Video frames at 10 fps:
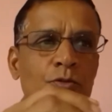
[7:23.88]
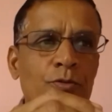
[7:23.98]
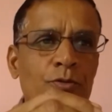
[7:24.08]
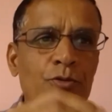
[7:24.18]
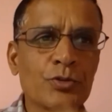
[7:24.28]

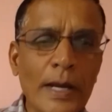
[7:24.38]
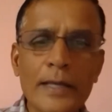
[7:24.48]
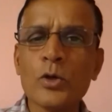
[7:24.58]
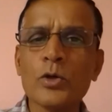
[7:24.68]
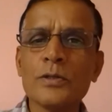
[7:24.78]

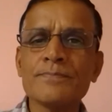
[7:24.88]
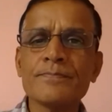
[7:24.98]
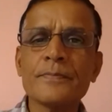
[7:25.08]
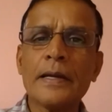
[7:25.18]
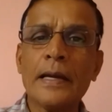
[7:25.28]
Childhood,
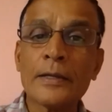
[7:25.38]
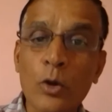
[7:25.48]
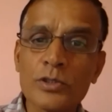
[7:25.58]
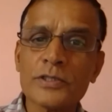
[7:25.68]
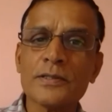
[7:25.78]

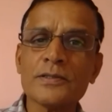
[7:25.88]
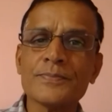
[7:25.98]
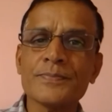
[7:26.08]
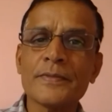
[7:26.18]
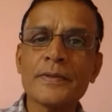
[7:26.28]
adolescent,
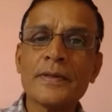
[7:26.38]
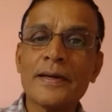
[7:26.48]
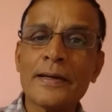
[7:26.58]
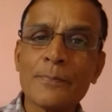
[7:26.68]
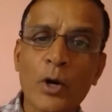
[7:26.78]

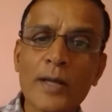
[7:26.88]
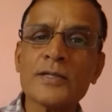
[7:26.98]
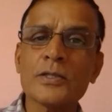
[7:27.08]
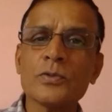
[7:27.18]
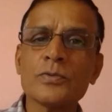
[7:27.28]

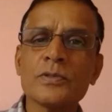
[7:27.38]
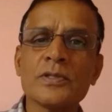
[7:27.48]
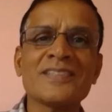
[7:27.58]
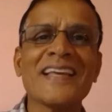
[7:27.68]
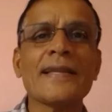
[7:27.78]
reproductive,
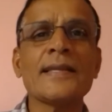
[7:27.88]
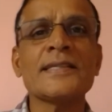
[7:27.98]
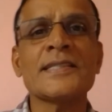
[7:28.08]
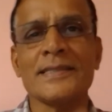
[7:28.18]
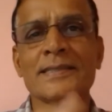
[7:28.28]

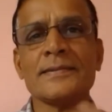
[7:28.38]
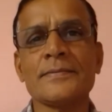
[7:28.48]
senility.